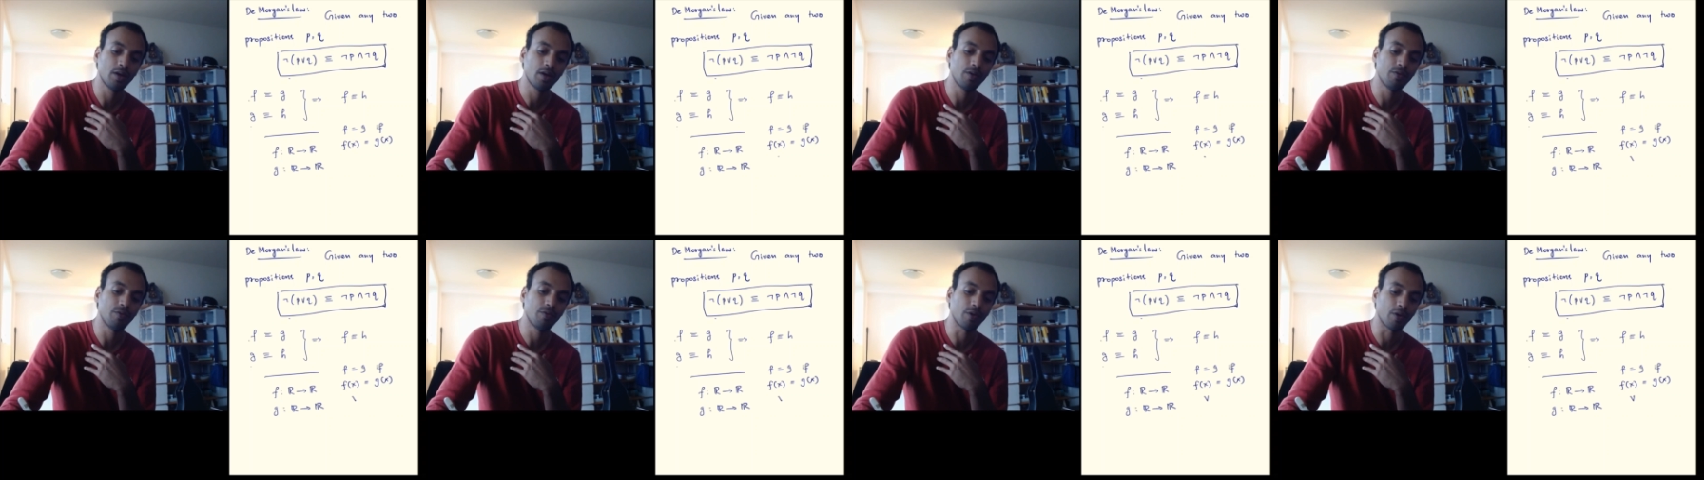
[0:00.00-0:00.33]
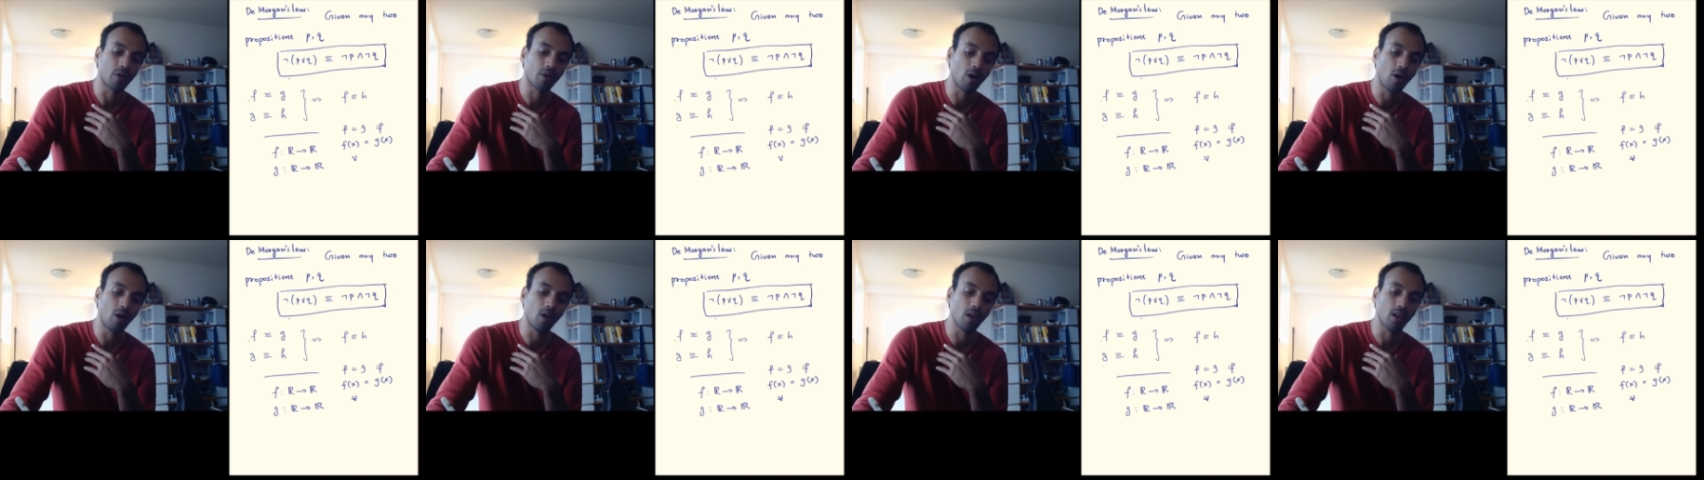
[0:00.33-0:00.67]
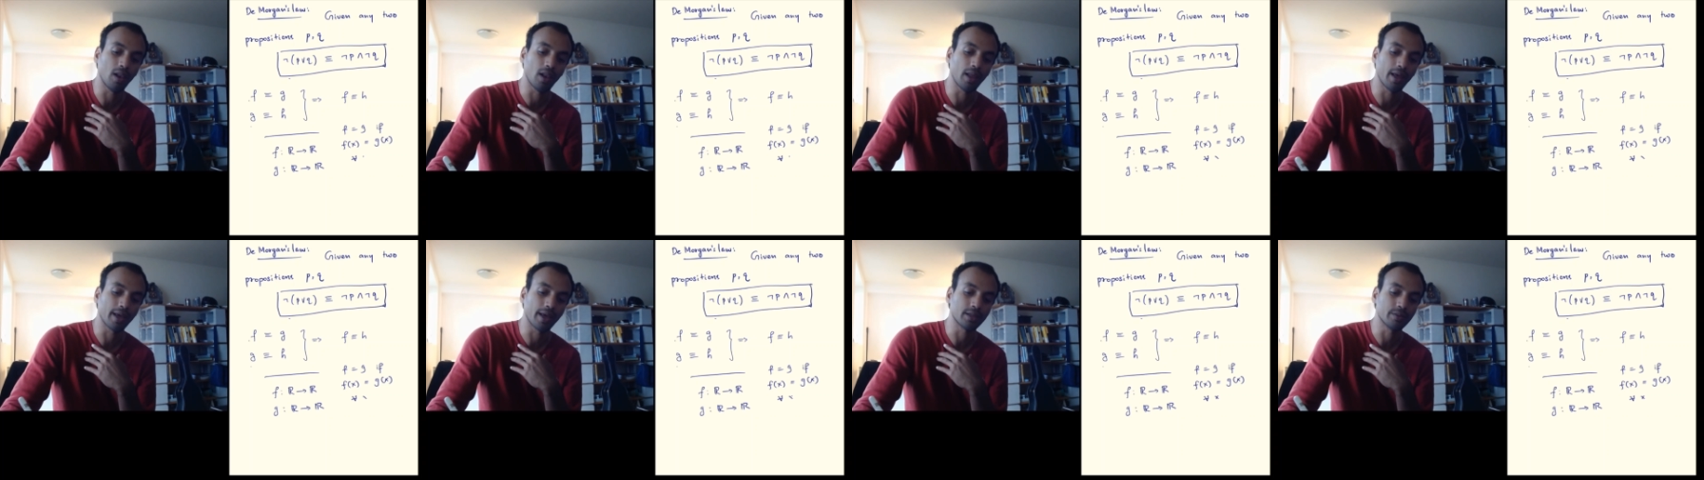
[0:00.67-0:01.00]
for
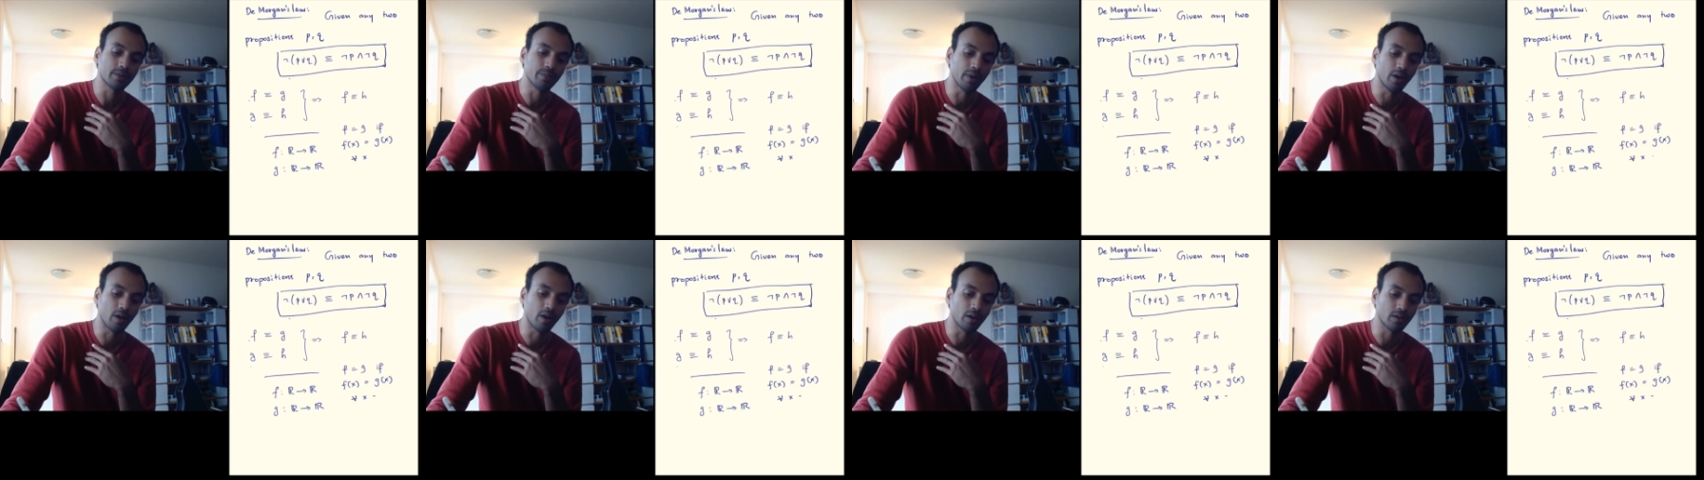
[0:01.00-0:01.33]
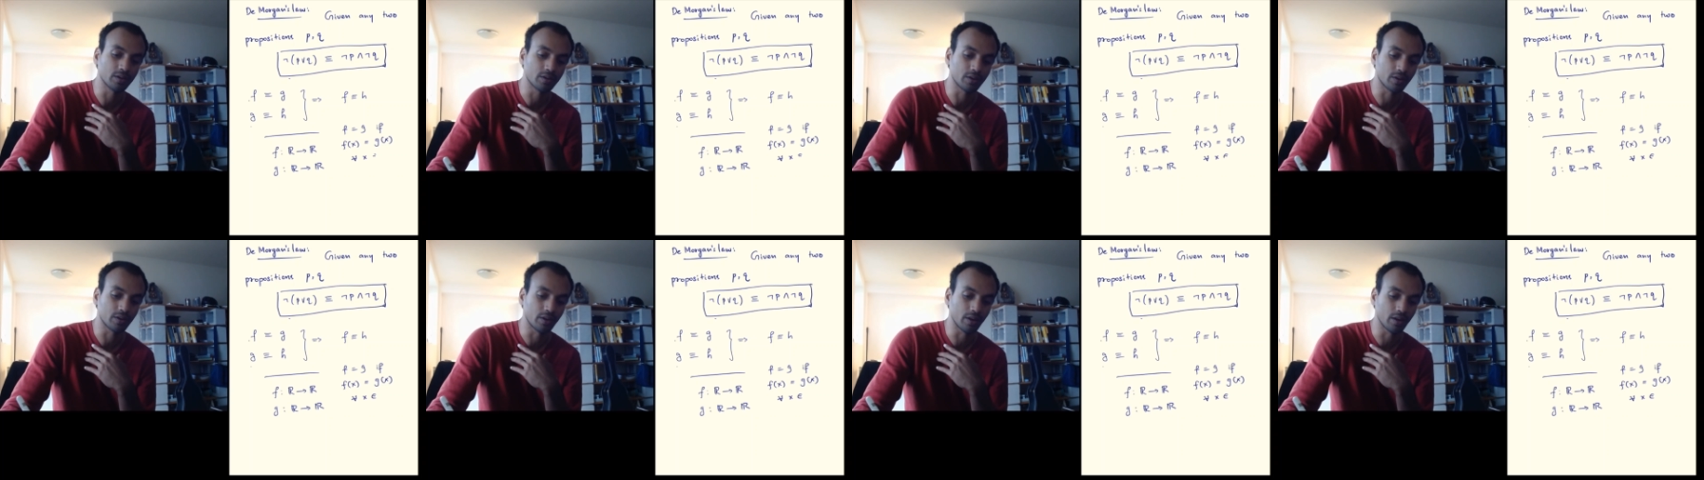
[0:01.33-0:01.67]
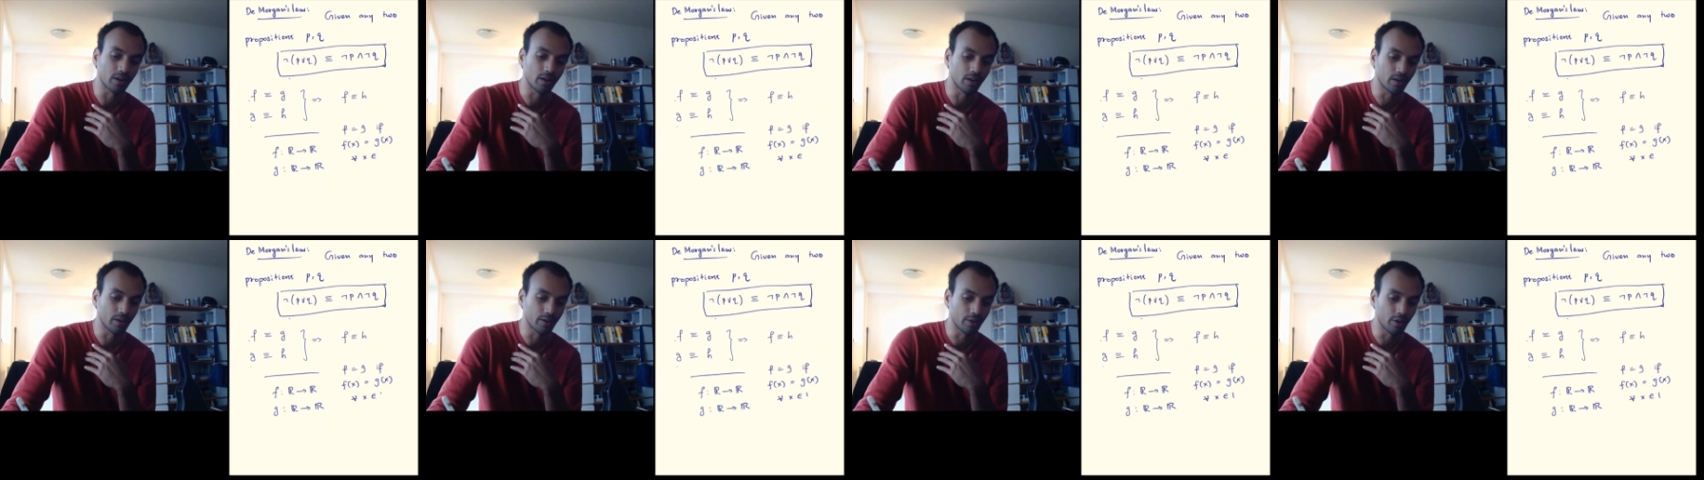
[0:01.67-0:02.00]
all x belongs to
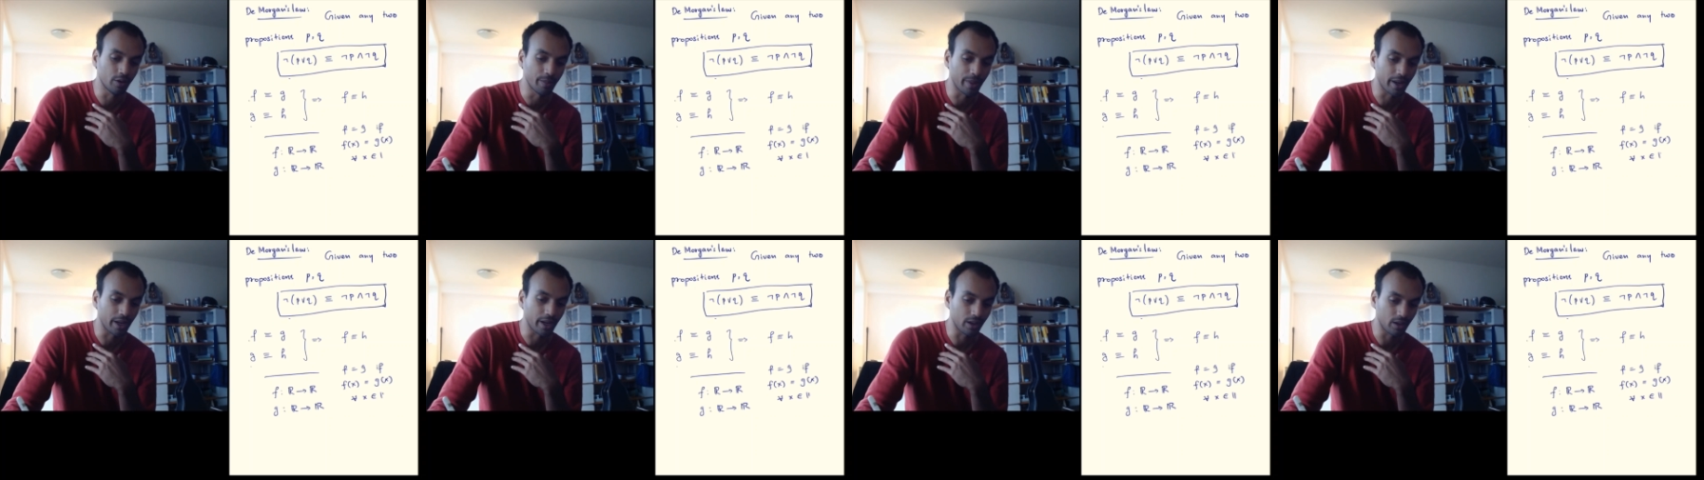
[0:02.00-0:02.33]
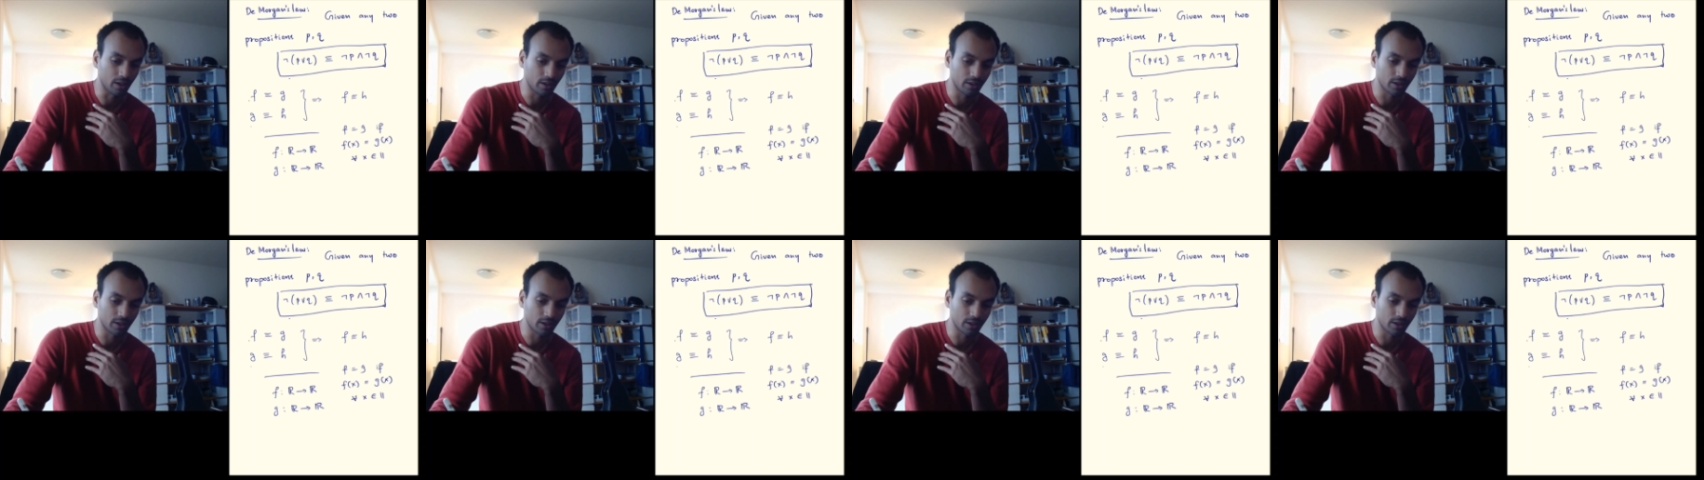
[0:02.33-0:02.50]
the domain,